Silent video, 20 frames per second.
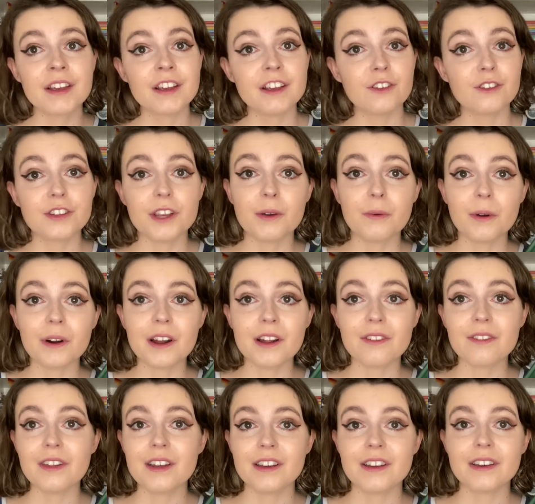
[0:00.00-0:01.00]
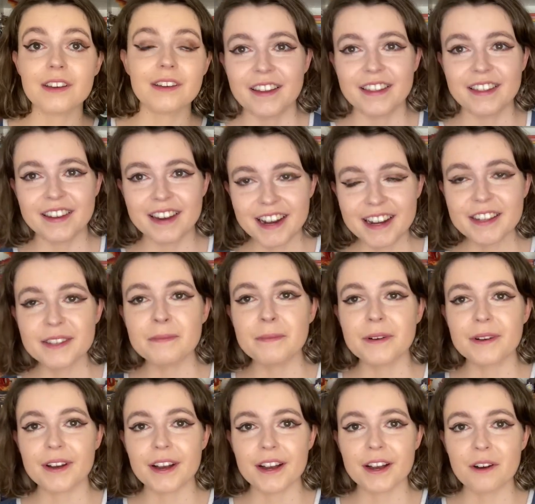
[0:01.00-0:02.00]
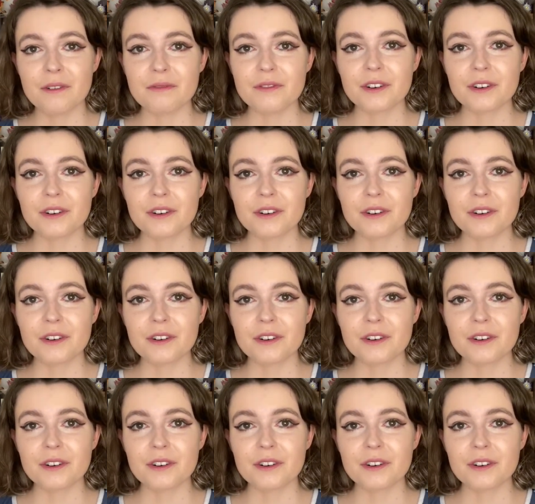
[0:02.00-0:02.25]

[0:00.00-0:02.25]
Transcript: see what I think. The next book I got for